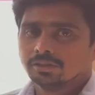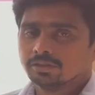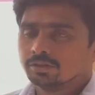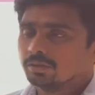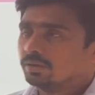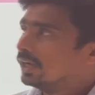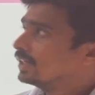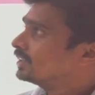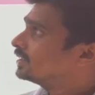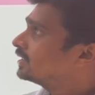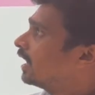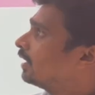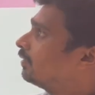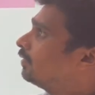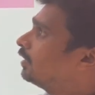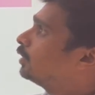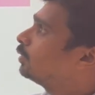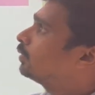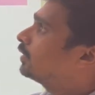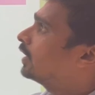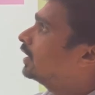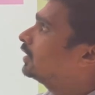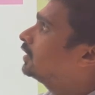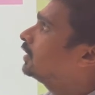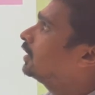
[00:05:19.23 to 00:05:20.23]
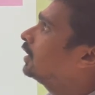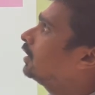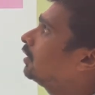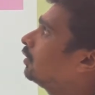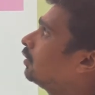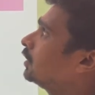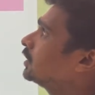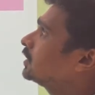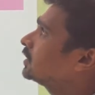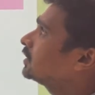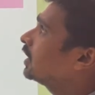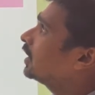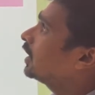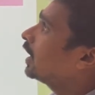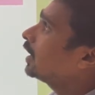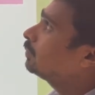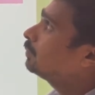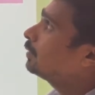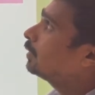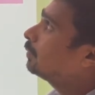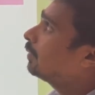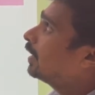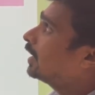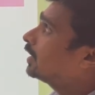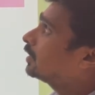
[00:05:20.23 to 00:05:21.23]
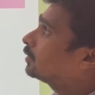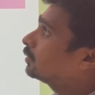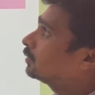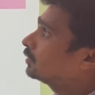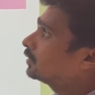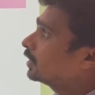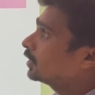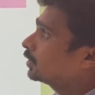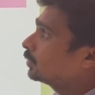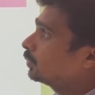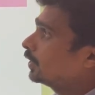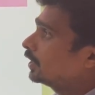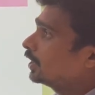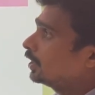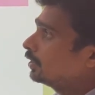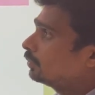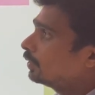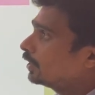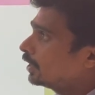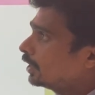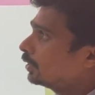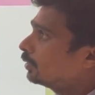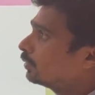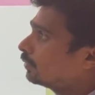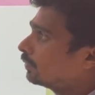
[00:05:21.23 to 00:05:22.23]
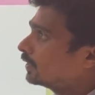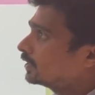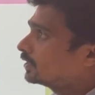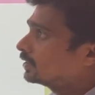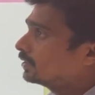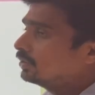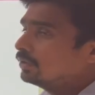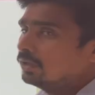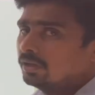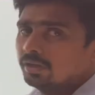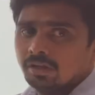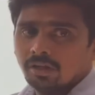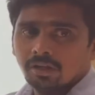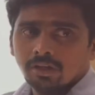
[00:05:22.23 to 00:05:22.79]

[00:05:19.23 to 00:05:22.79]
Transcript: So let's have a look at the original IPMAT Rohtak 2022 question.